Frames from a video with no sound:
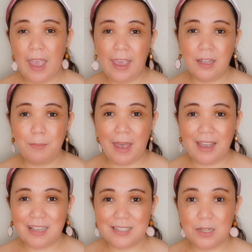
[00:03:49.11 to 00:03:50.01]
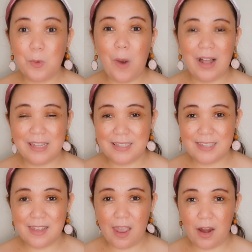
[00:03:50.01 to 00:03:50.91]
handbags, and wallets
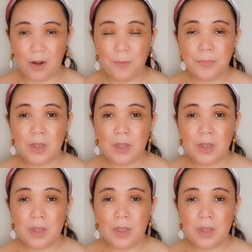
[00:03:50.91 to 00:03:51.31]
there.